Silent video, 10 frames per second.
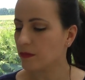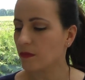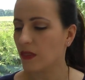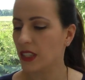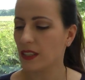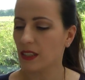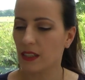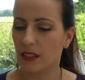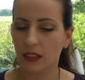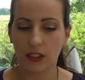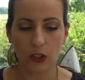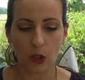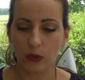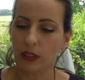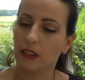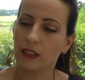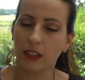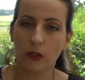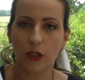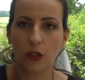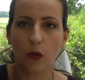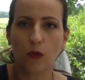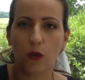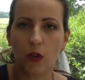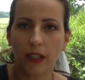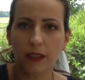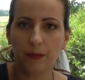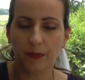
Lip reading: This is so the 004.